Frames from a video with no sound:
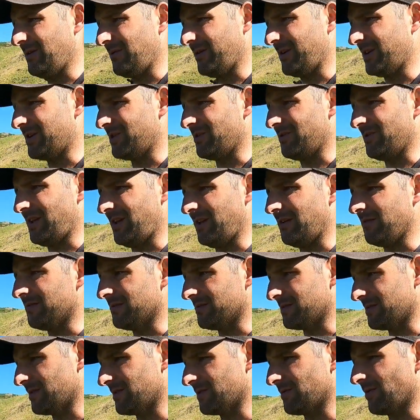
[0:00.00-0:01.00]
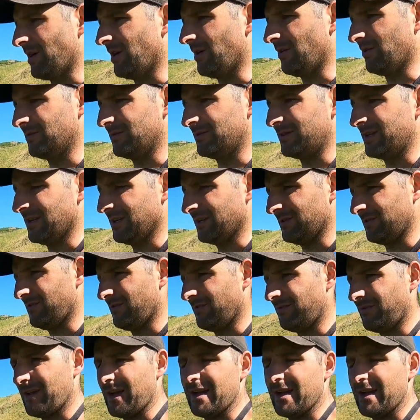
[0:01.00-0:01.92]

we can do the heifers as well down on